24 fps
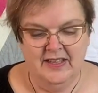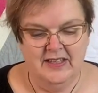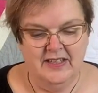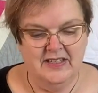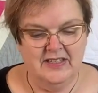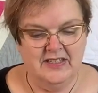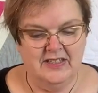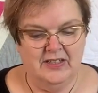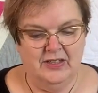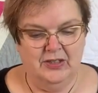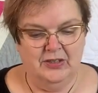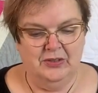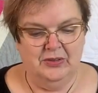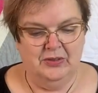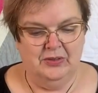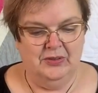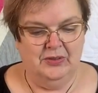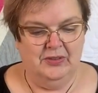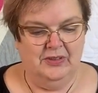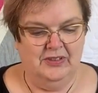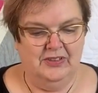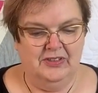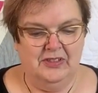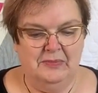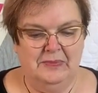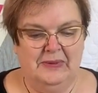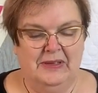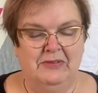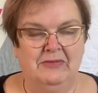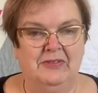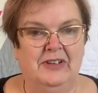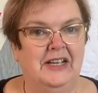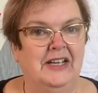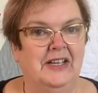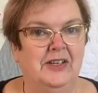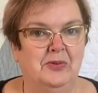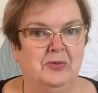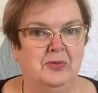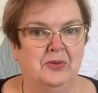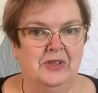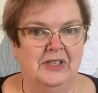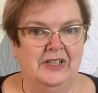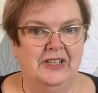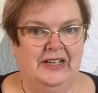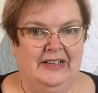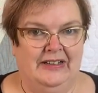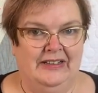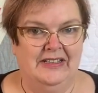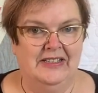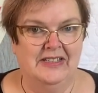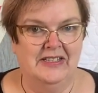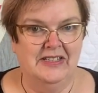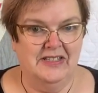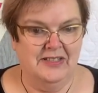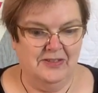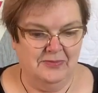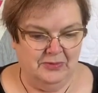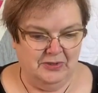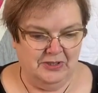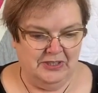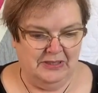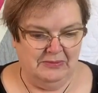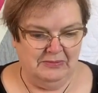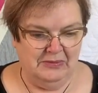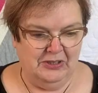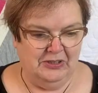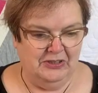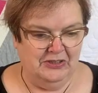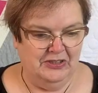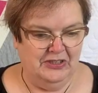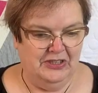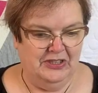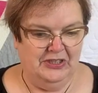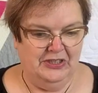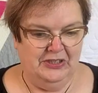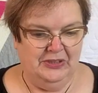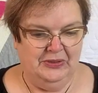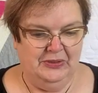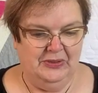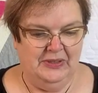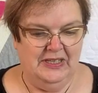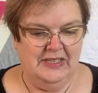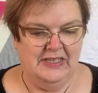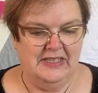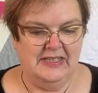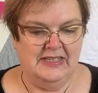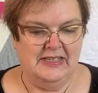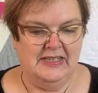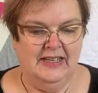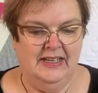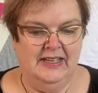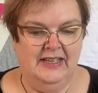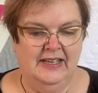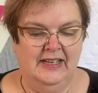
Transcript: So to be really organised, what I'm going to do is